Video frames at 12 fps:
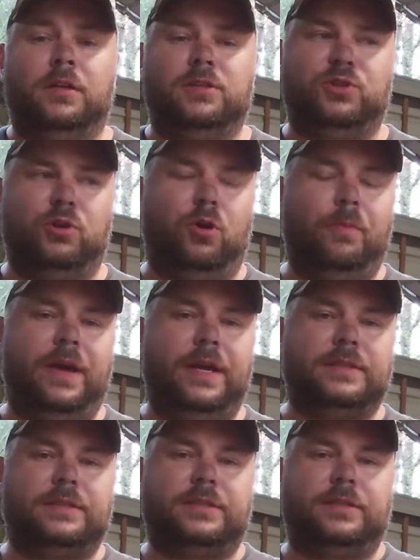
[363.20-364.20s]
Drill
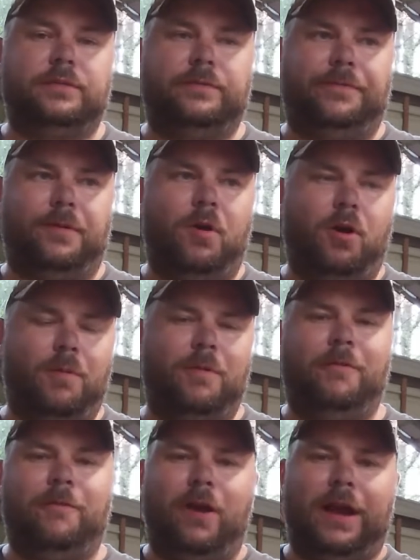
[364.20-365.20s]
bits from
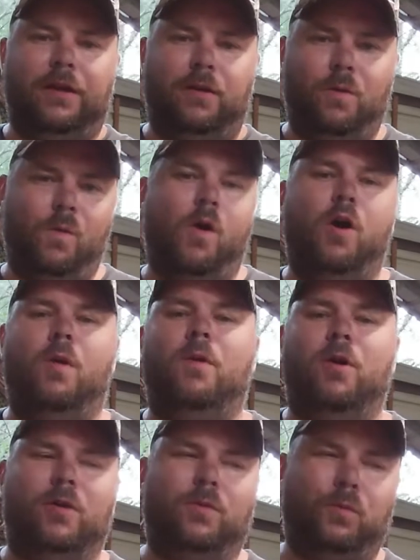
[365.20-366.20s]
Harbor Freight or
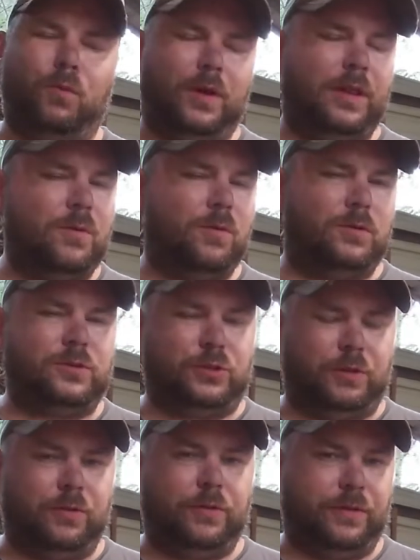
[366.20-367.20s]
Walmart really won't
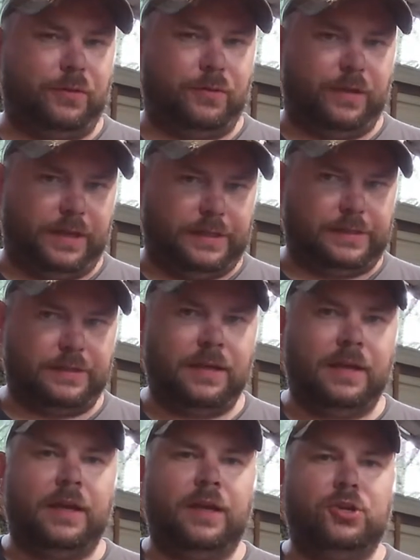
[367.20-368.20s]
drill through this.
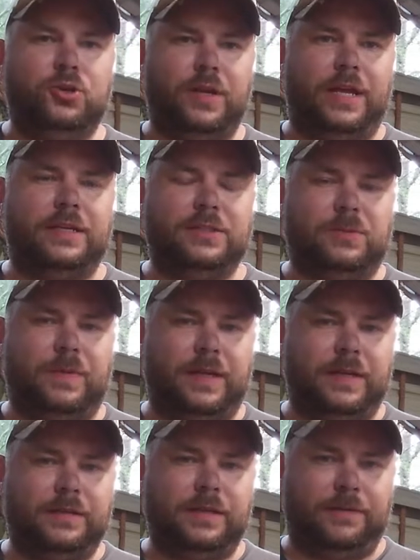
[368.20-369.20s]
You need to
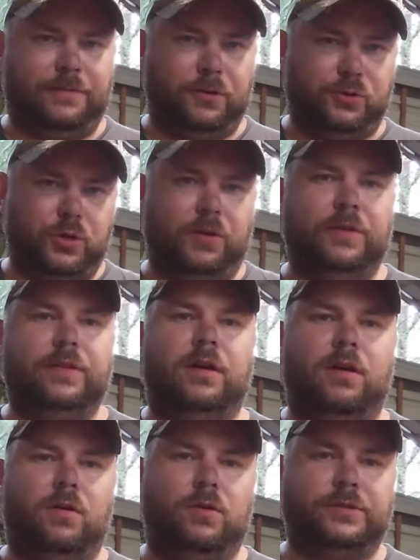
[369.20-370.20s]
spend, if you're drilling the
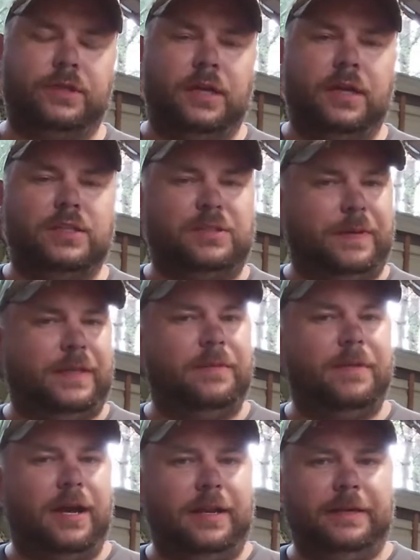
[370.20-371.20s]
holes, spend
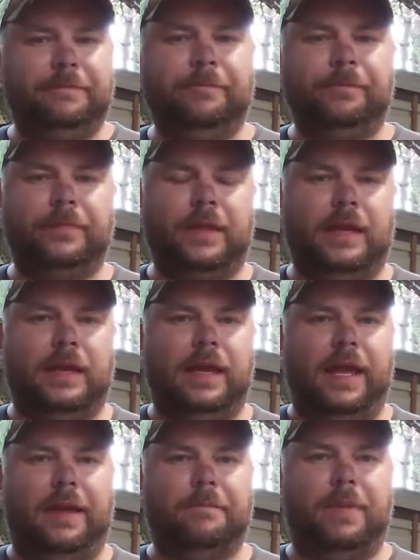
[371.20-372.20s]
the money
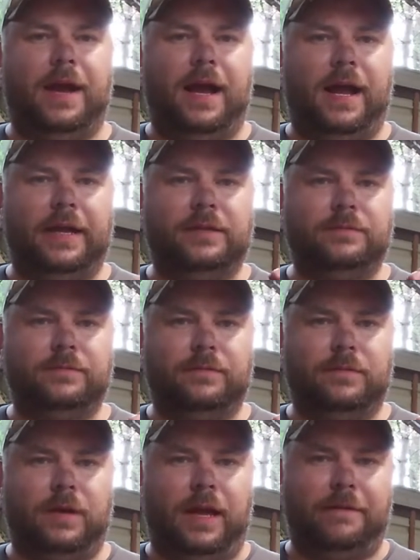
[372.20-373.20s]
and buy
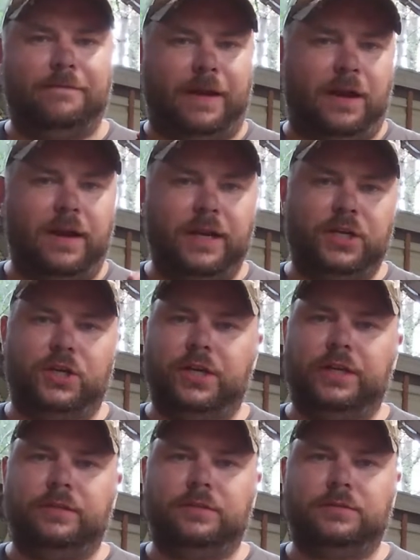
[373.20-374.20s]
a very
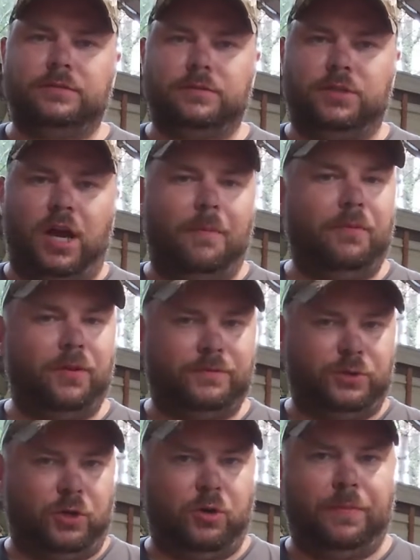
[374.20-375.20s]
good couple
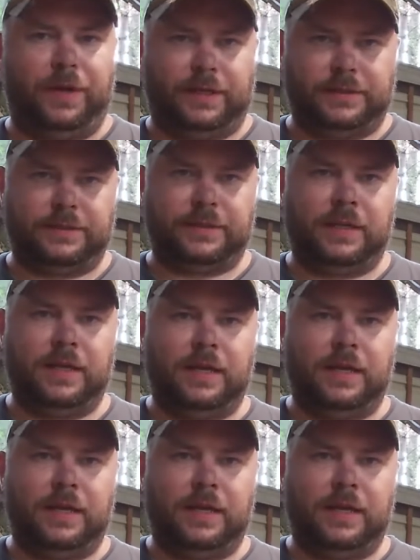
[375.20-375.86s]
of drill bits.